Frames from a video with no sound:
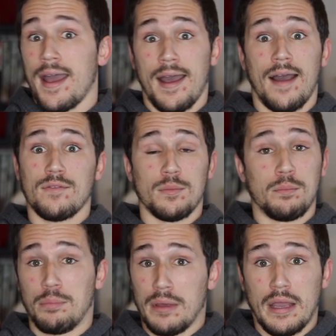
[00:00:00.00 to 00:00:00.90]
have a
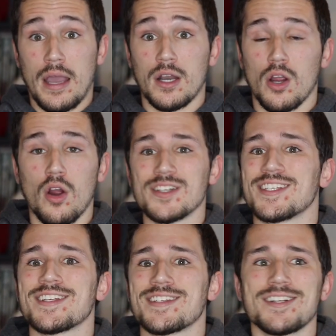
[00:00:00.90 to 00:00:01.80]
big hand of cards,
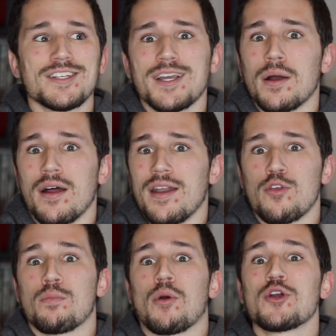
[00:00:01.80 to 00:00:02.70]
it's essentially like a,
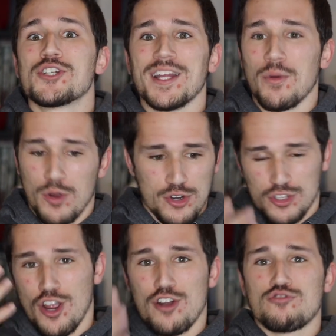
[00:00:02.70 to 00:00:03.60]
another burgeoning where you're
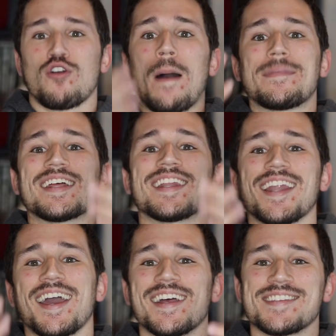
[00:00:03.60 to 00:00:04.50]
just dropping
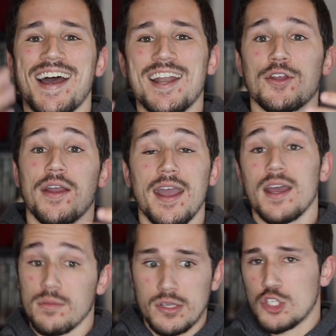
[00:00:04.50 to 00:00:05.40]
lands out of your
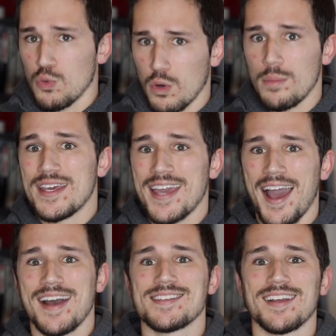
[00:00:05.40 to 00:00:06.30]
hand because you will be
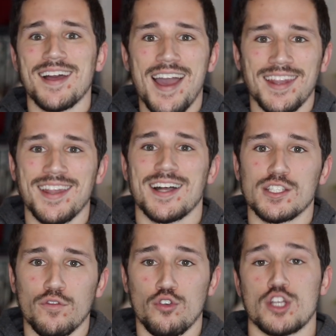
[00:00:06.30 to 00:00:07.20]
casting lots
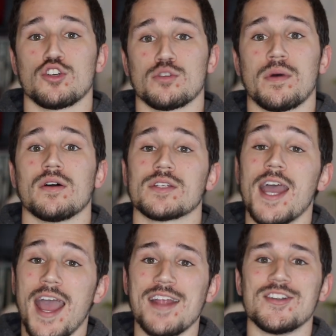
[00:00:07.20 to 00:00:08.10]
of creature spells.
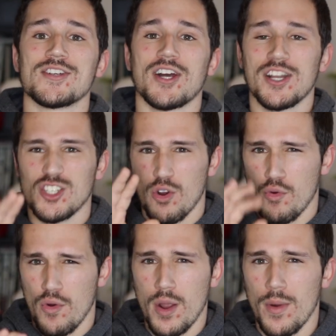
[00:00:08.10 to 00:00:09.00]
And Tishana is a
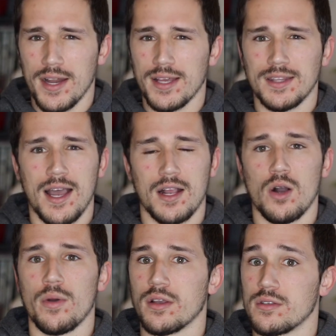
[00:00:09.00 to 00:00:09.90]
great way to get that
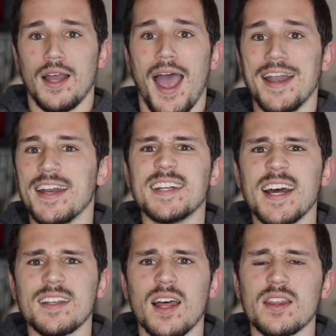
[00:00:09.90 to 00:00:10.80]
going. And in a
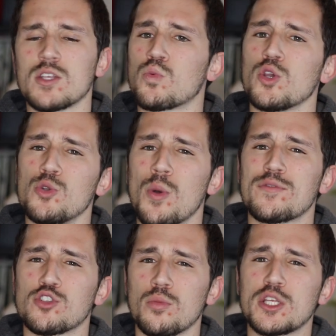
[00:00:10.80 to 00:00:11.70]
deck like this where you do
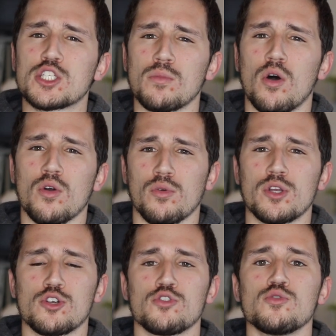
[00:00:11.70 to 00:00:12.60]
have so many small
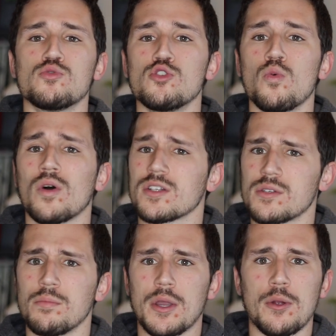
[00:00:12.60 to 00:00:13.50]
creatures, you do want
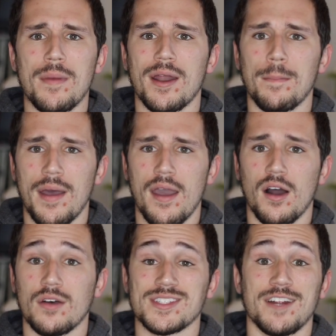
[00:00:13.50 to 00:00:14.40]
some bigger mana
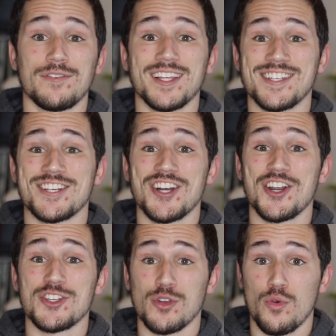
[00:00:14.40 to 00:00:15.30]
payoffs. And I feel like
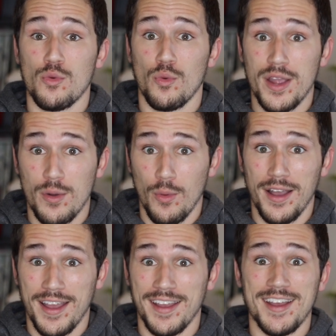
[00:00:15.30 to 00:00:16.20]
Tishana is a great
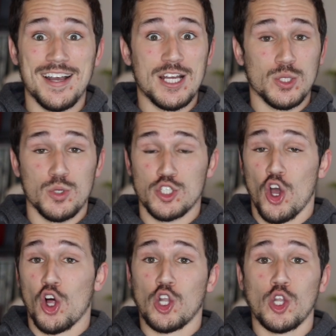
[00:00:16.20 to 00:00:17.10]
way to just
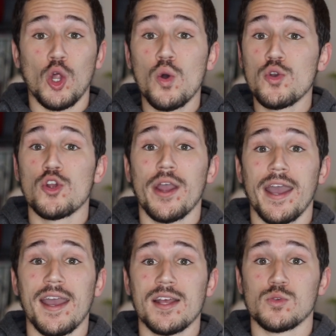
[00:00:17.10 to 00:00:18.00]
load your
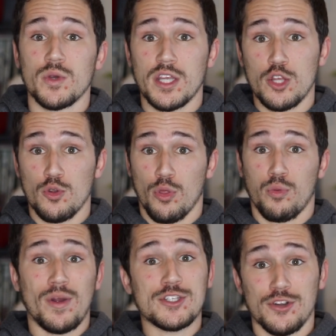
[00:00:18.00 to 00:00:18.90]
hands with either
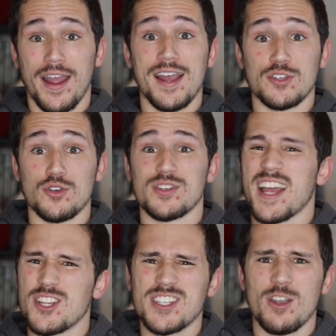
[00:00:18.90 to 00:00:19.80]
threats or answers
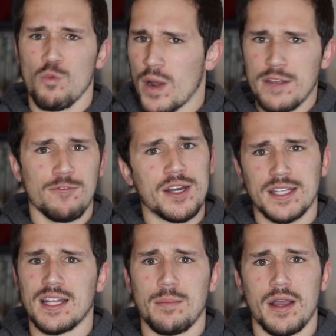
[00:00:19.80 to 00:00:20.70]
and just get ready for
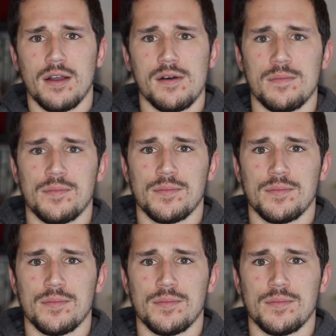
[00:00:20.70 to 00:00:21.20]
anything that might come